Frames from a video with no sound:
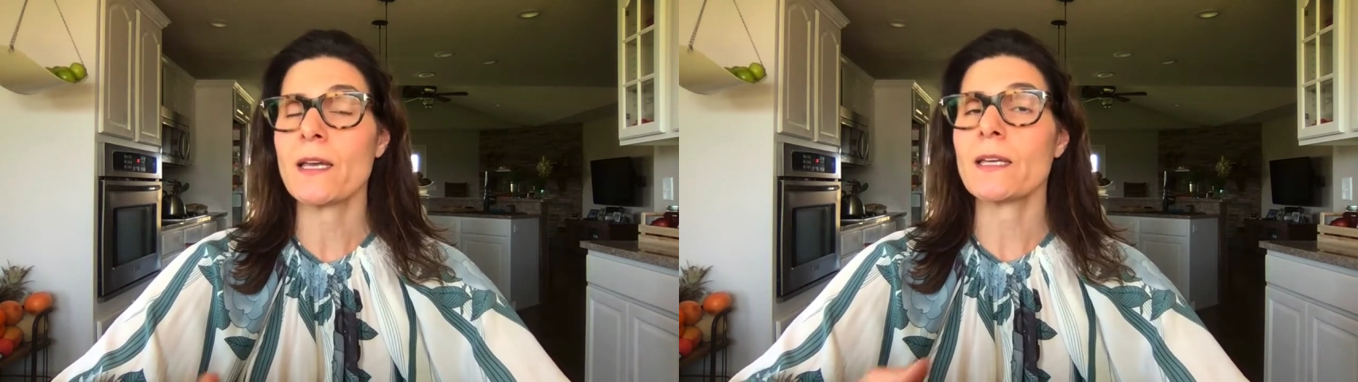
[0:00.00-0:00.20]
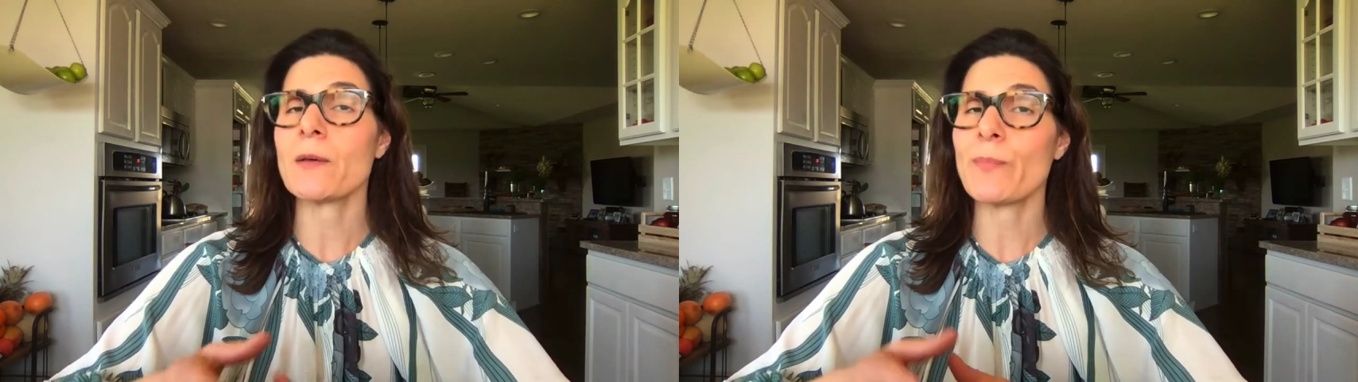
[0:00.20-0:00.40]

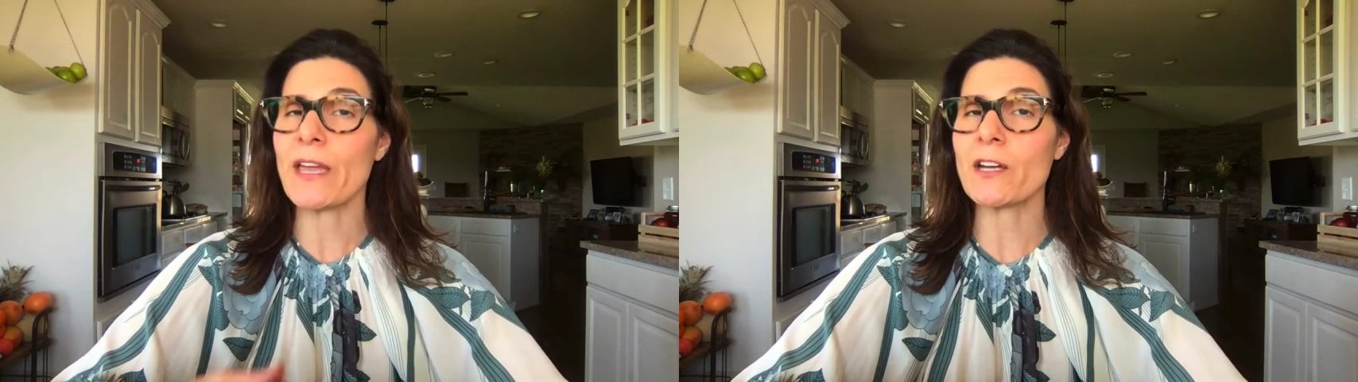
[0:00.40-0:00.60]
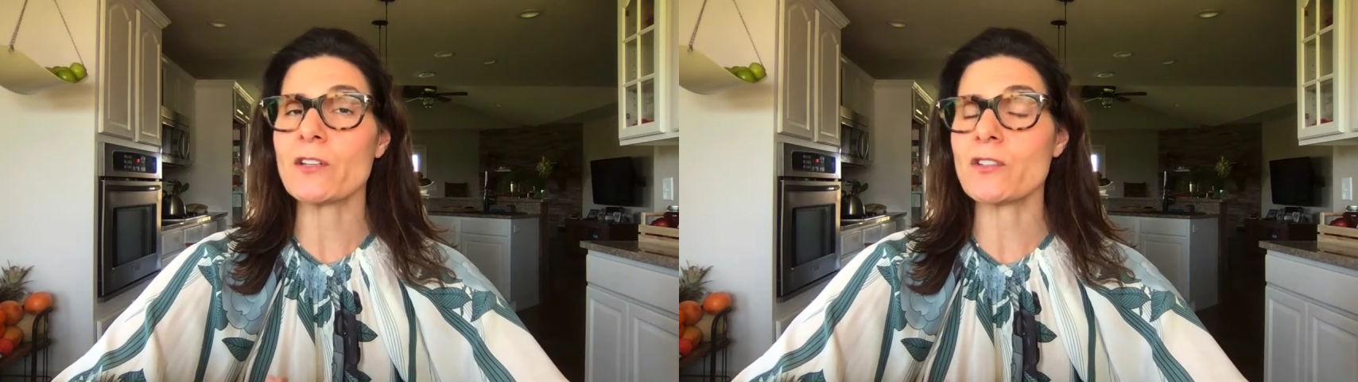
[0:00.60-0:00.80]

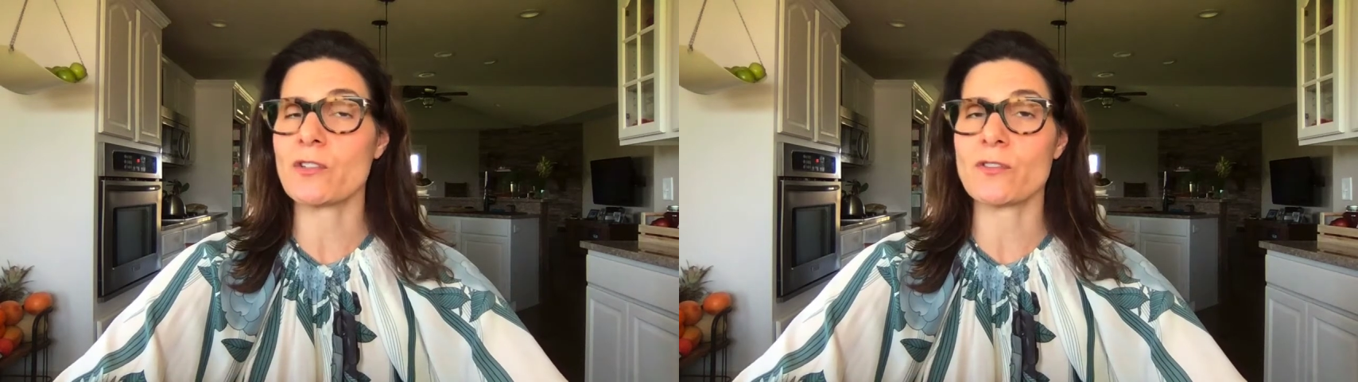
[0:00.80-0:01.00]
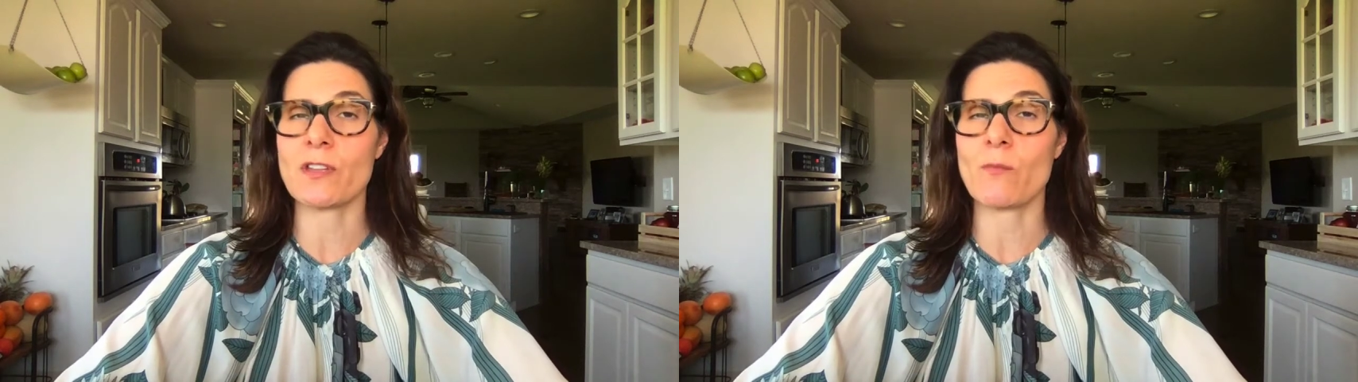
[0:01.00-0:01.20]
compared
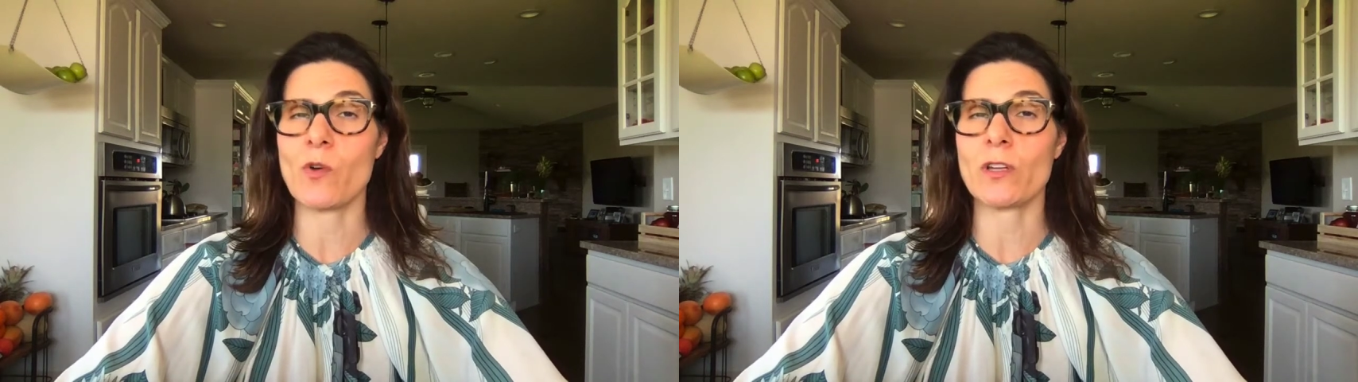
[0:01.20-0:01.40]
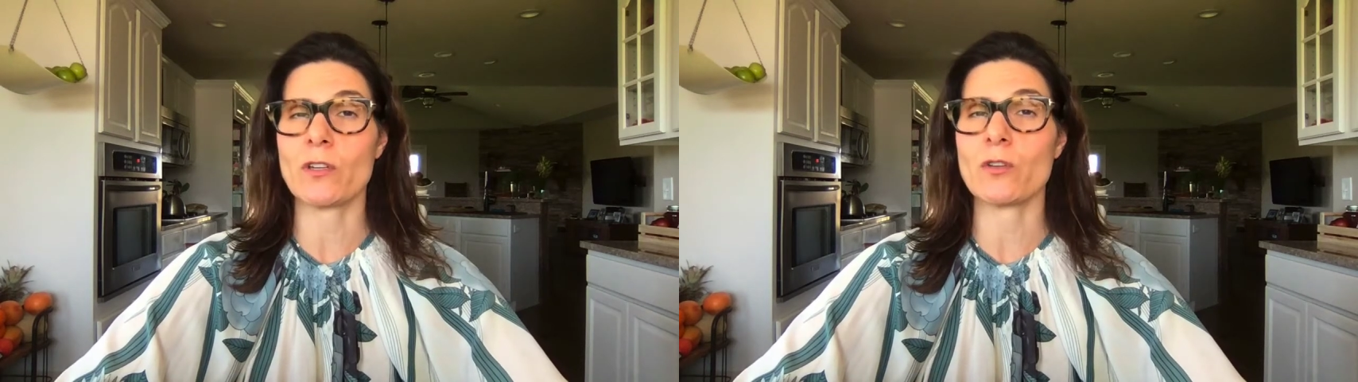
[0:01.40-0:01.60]
to
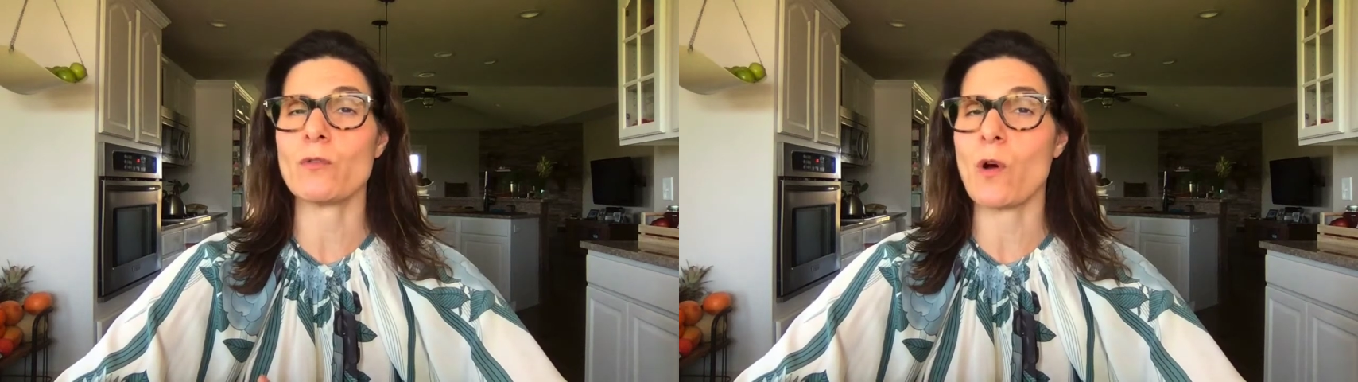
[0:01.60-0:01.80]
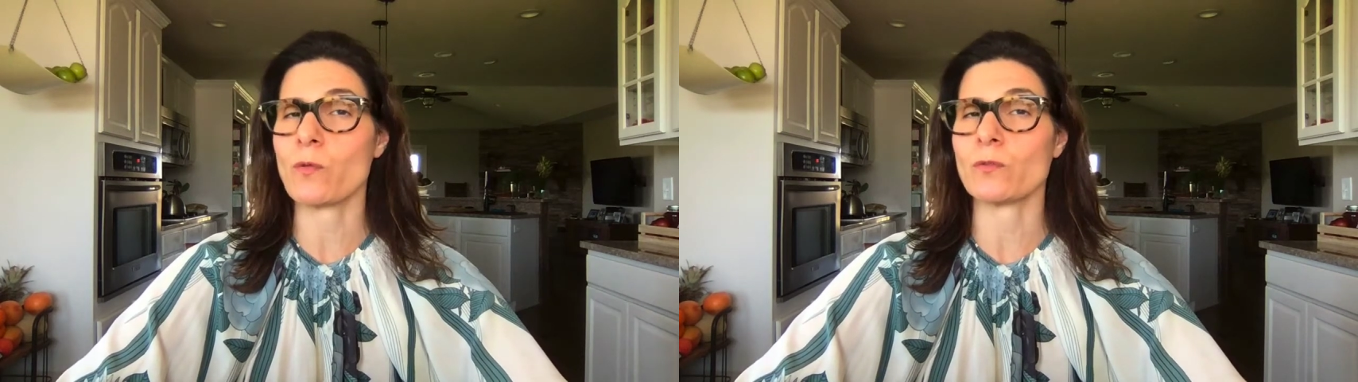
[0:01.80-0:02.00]
someone
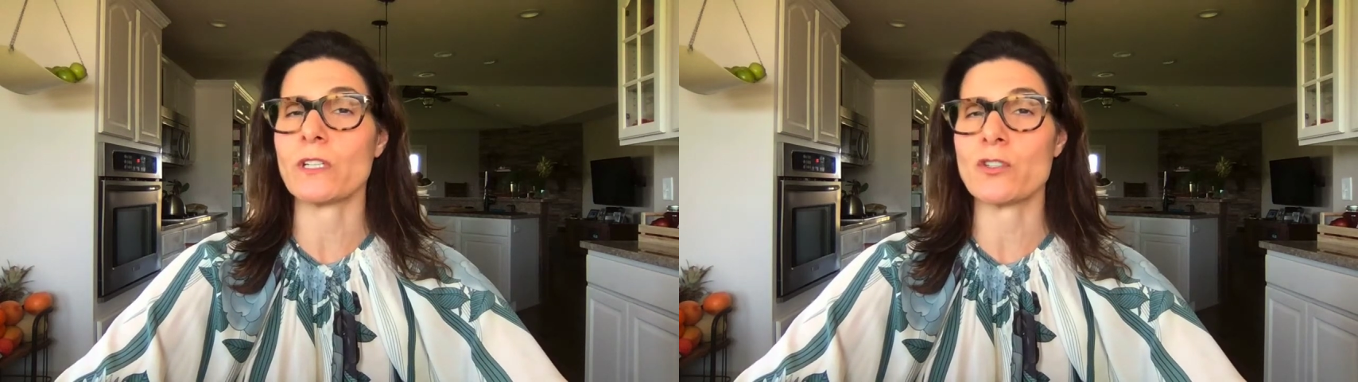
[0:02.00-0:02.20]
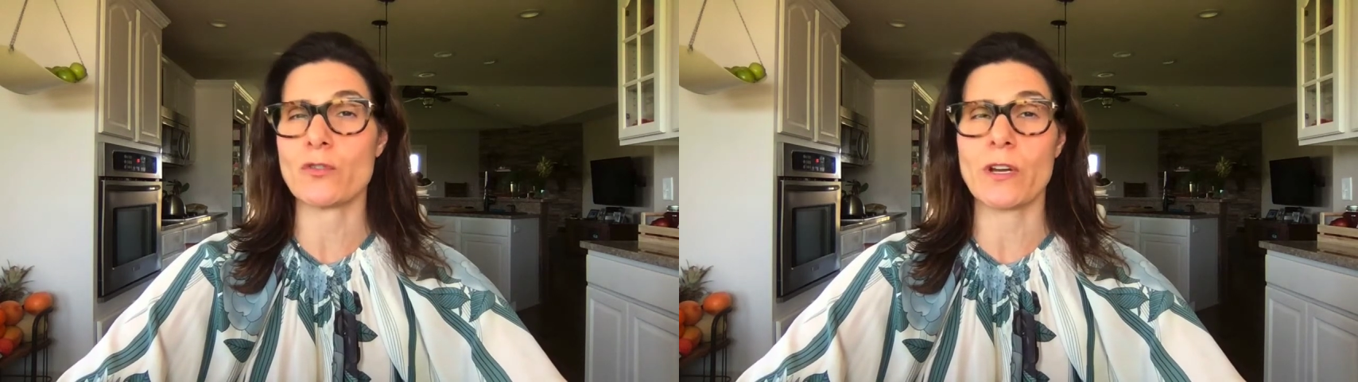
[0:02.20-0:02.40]
who
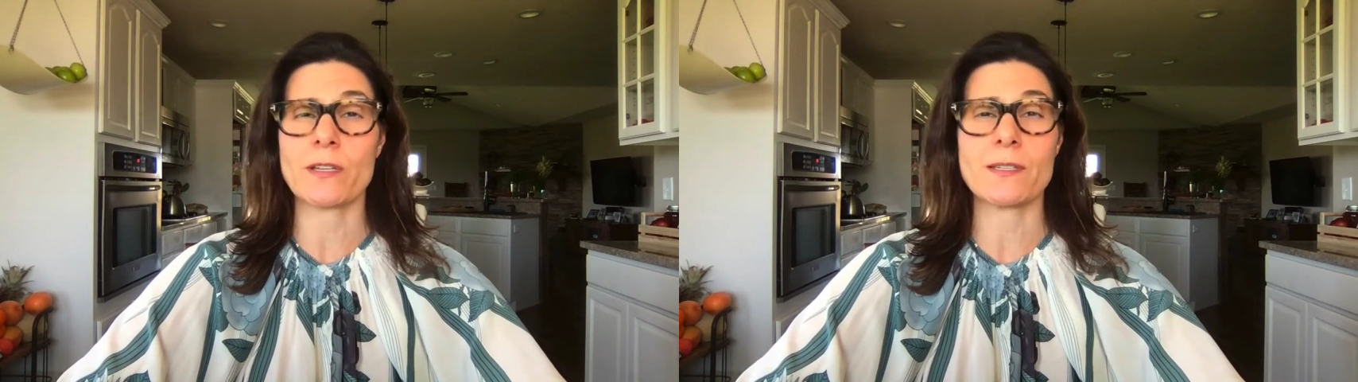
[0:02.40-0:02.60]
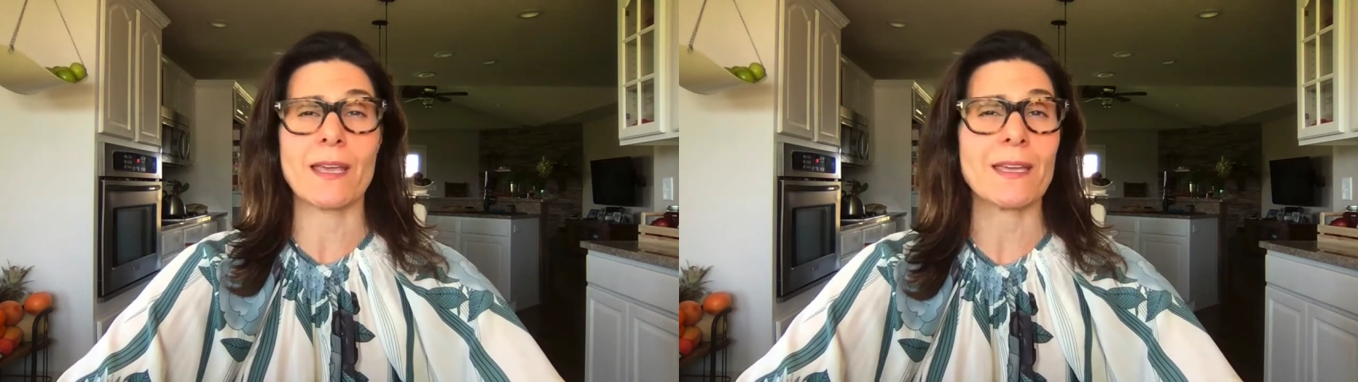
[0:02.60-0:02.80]
only
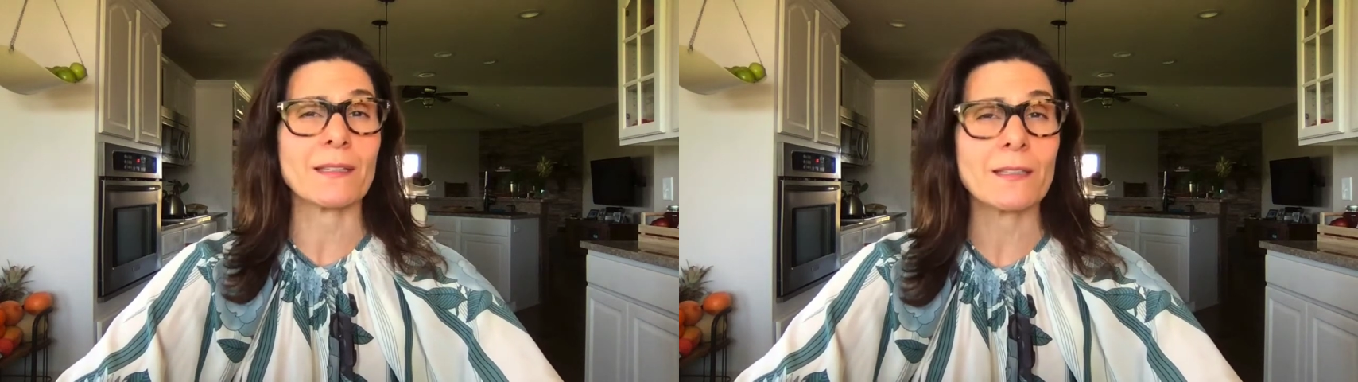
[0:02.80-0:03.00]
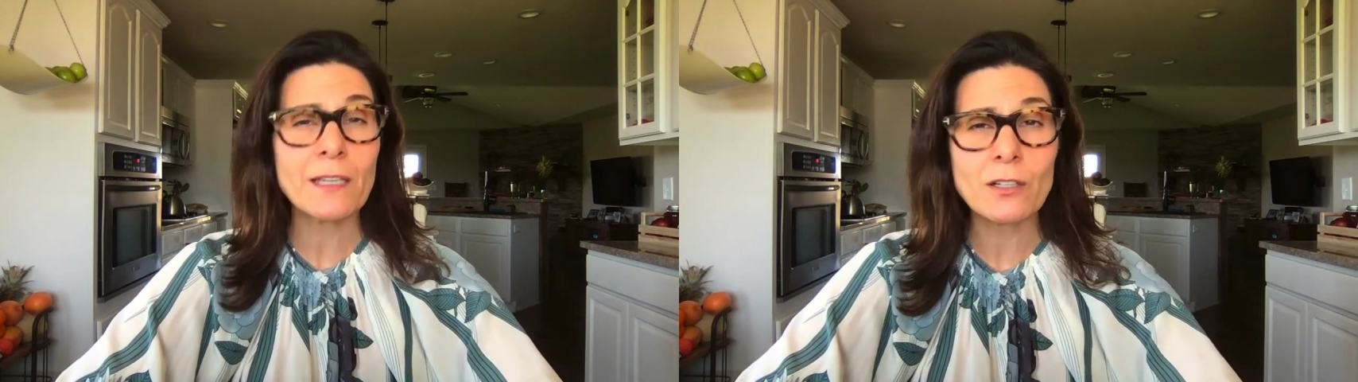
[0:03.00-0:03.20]
drinks a
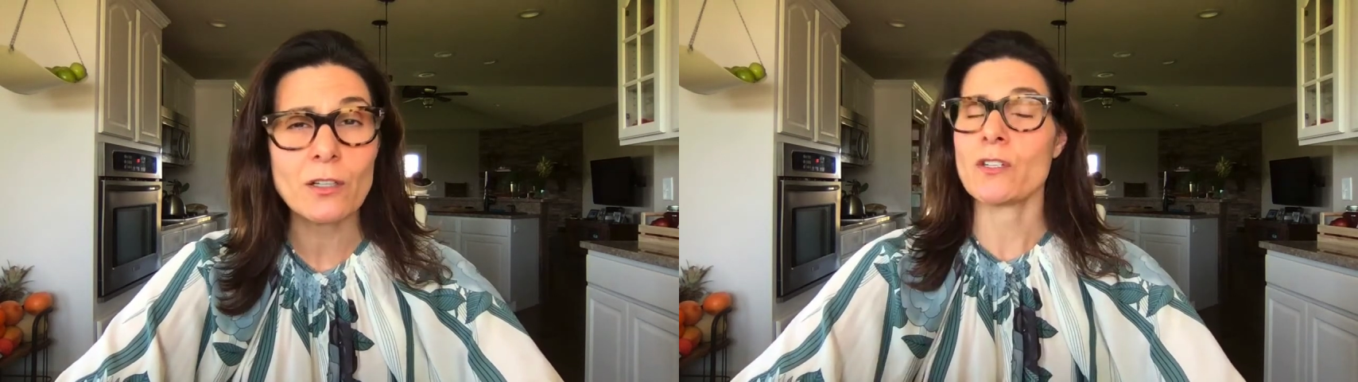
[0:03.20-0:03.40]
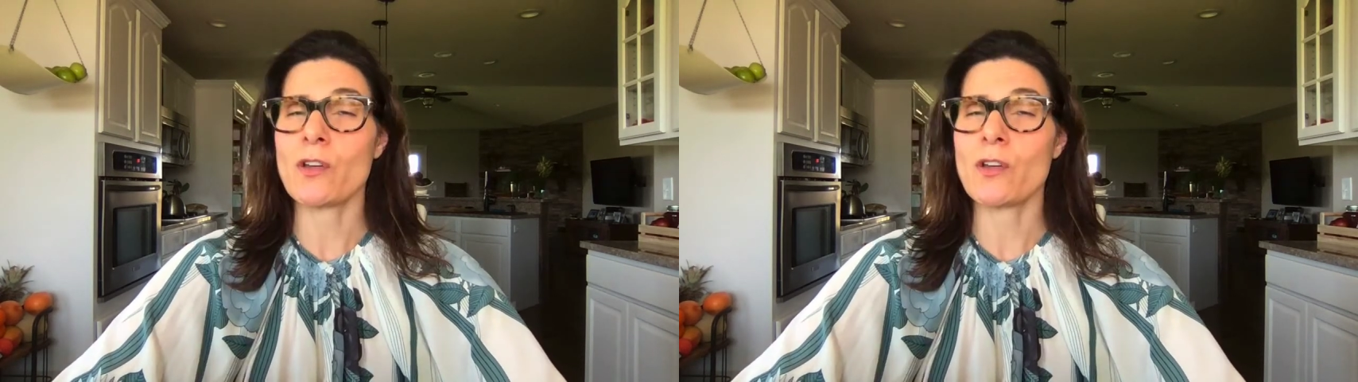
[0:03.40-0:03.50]
little.